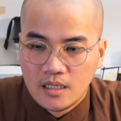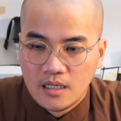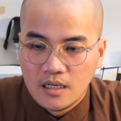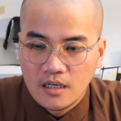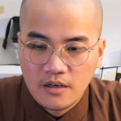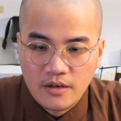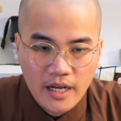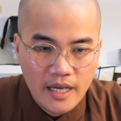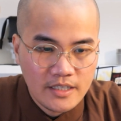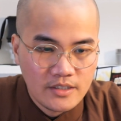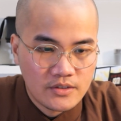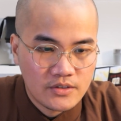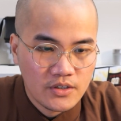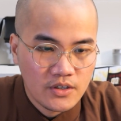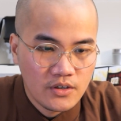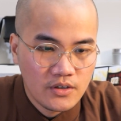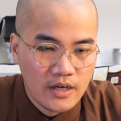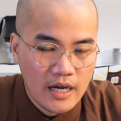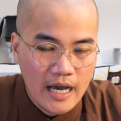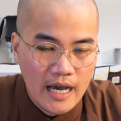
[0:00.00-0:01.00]
All right,
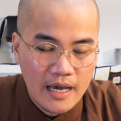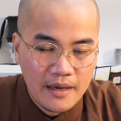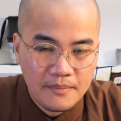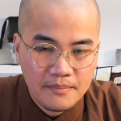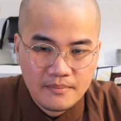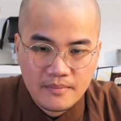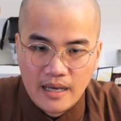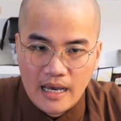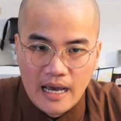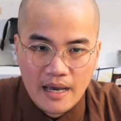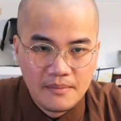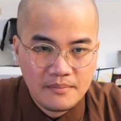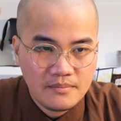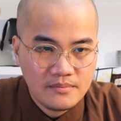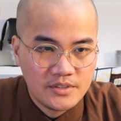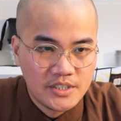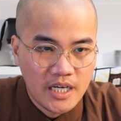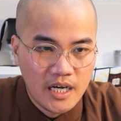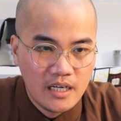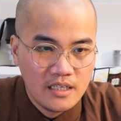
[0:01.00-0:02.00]
so
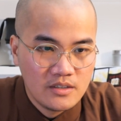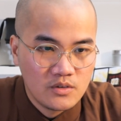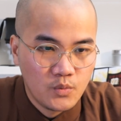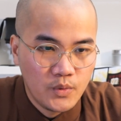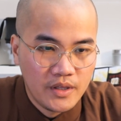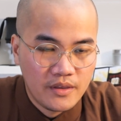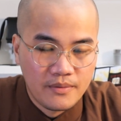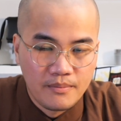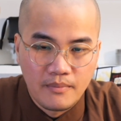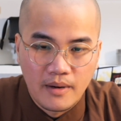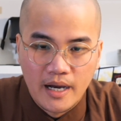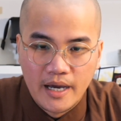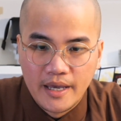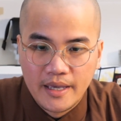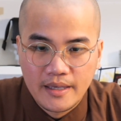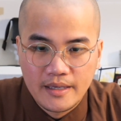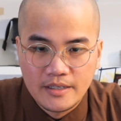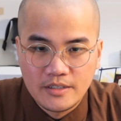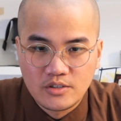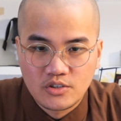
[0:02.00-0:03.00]
I'm done with
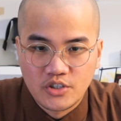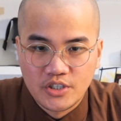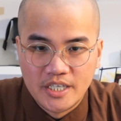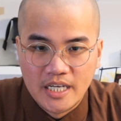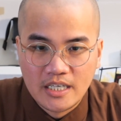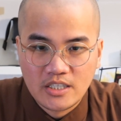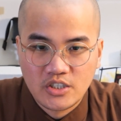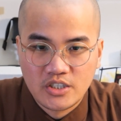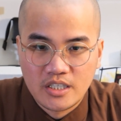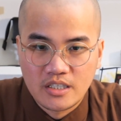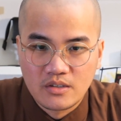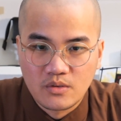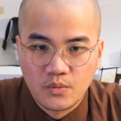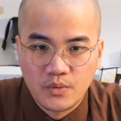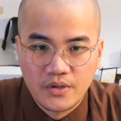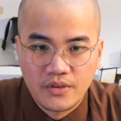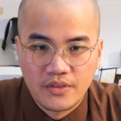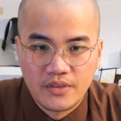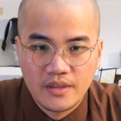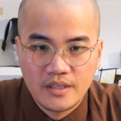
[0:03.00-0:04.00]
my introduction
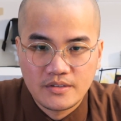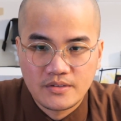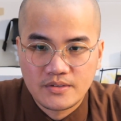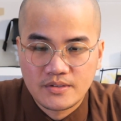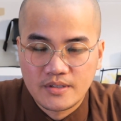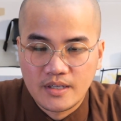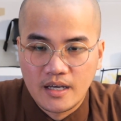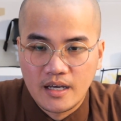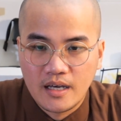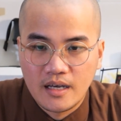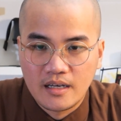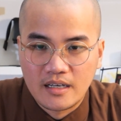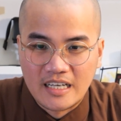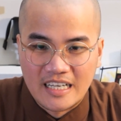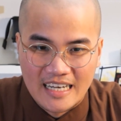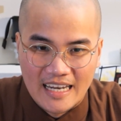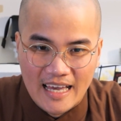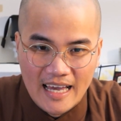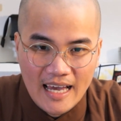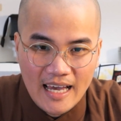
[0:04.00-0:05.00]
with this
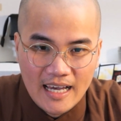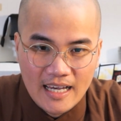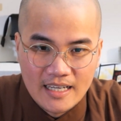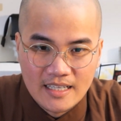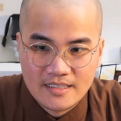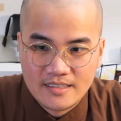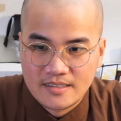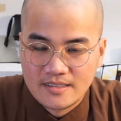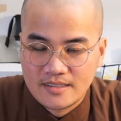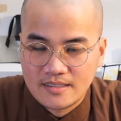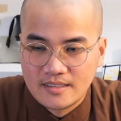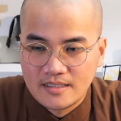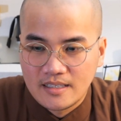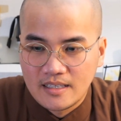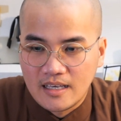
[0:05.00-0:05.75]
class.